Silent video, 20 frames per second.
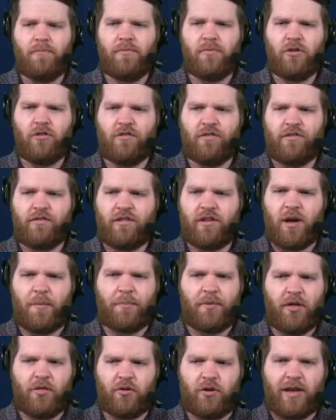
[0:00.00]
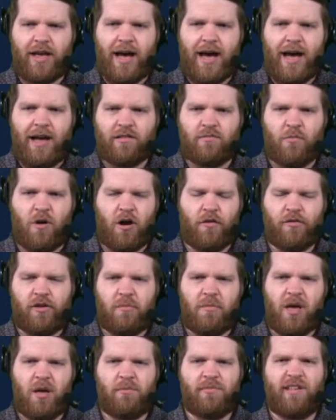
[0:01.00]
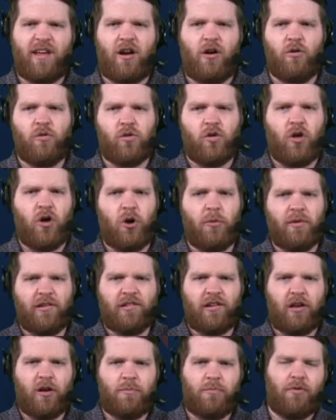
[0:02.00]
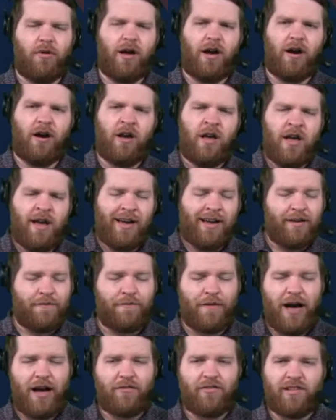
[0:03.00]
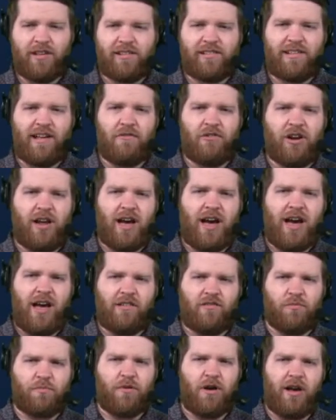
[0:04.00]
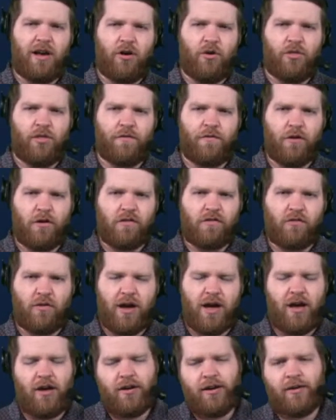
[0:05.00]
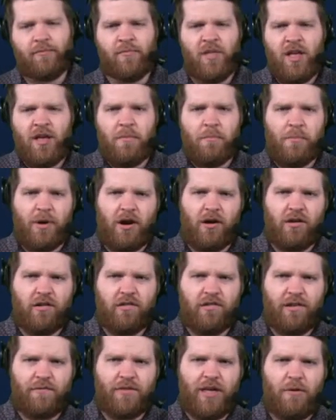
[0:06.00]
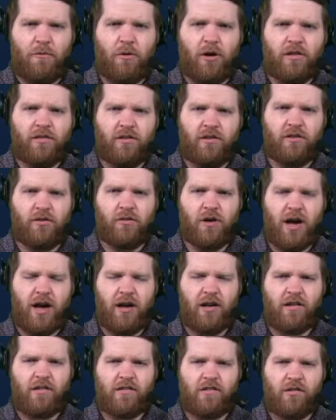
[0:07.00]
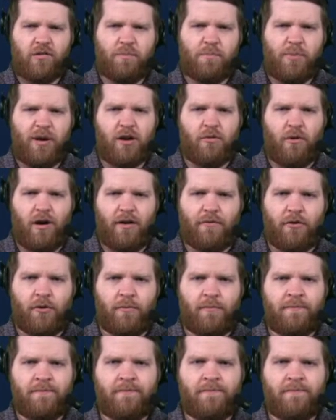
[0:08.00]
There's a couple other guys. Marvin Mims out of Oklahoma is a good player. I think 5, 6, 7 guys will probably go in the first round, and Bears, if they want to, should pick one of them.